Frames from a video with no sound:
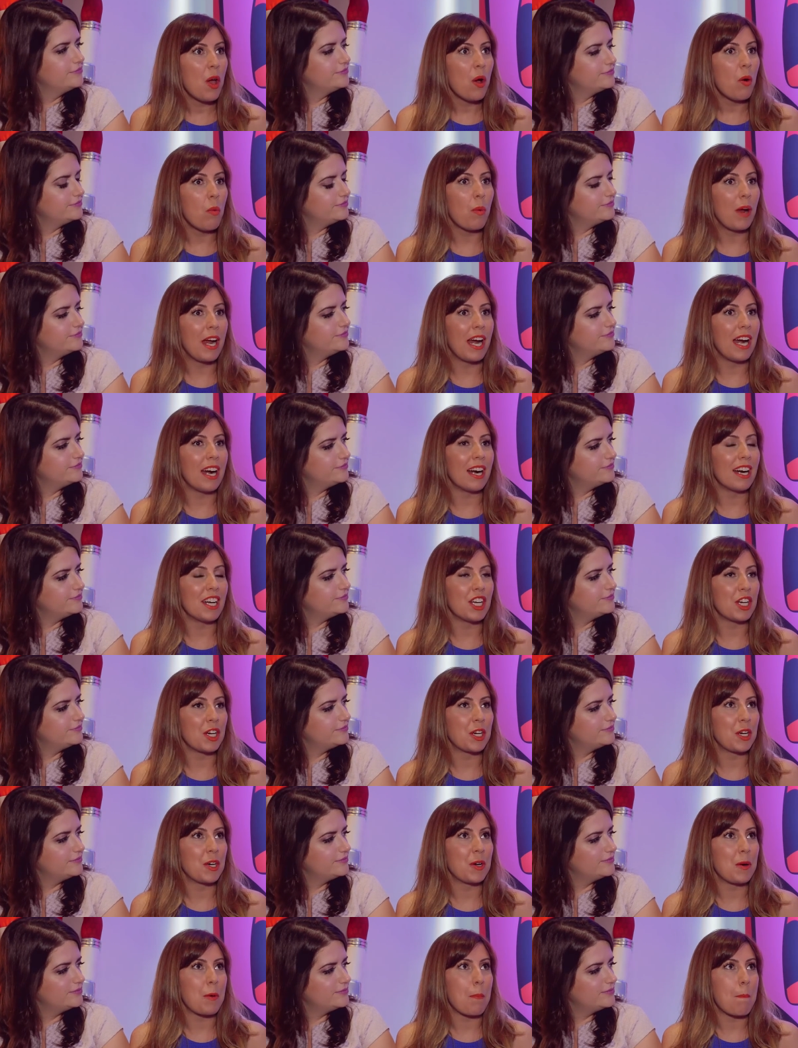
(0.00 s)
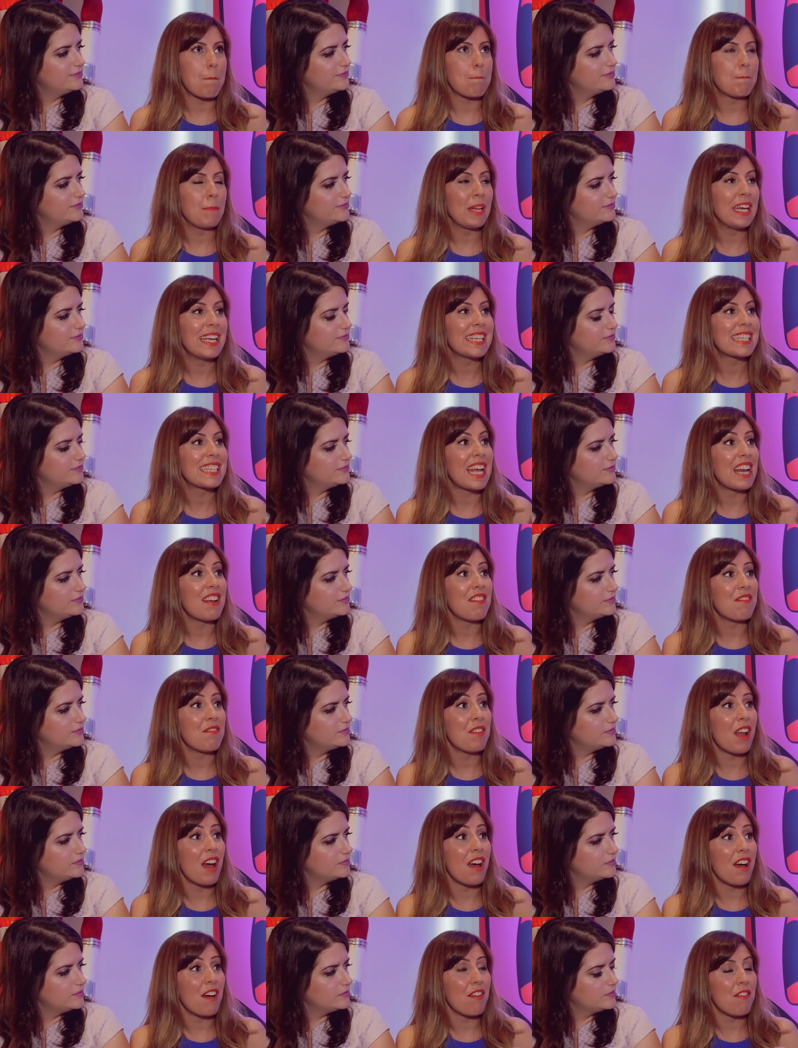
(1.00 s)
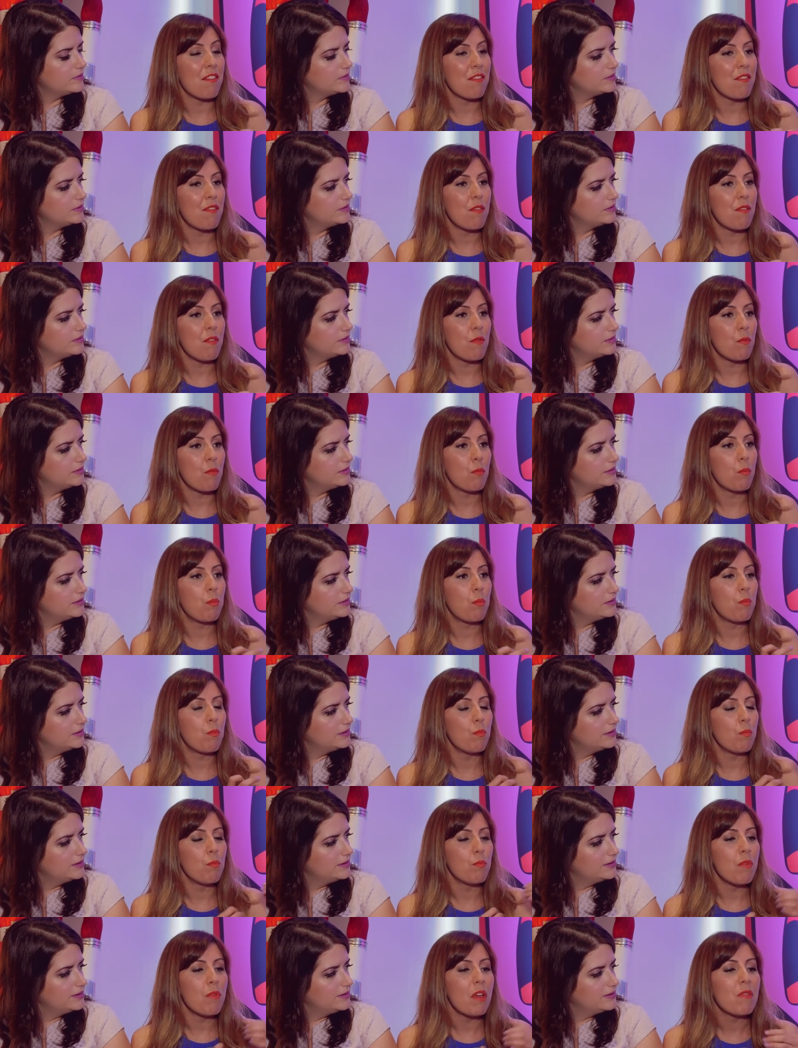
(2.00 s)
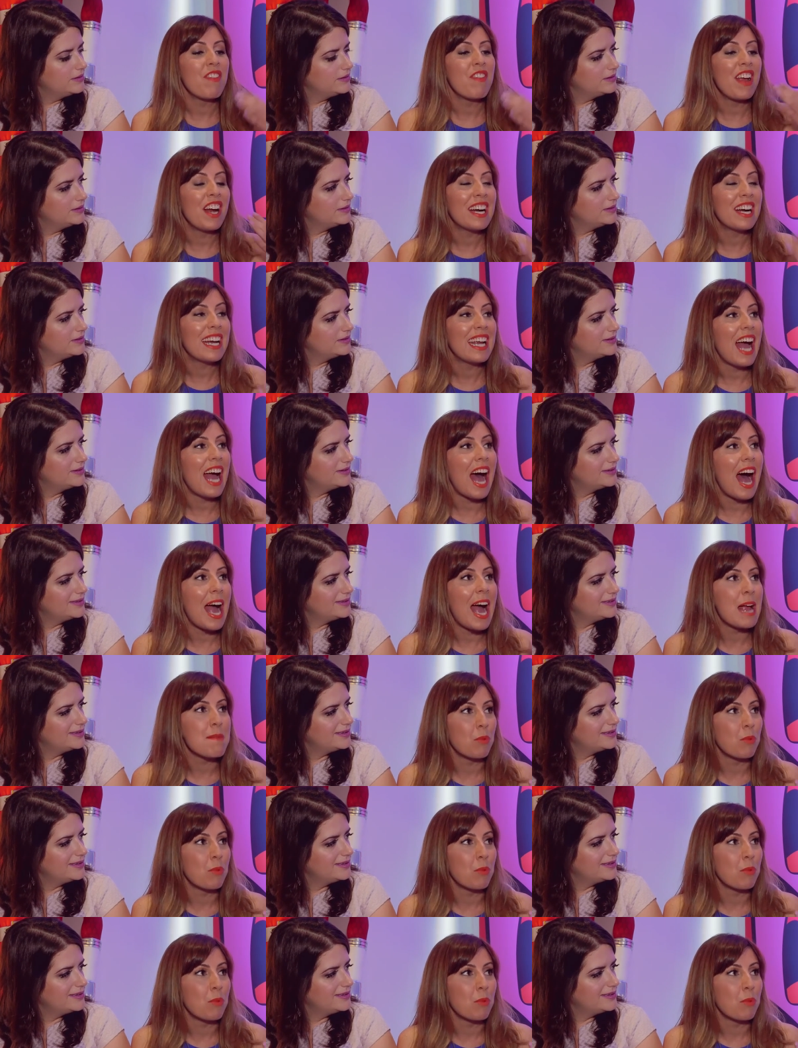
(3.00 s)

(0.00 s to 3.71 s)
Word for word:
Speaker 1: where you're placed on a, very high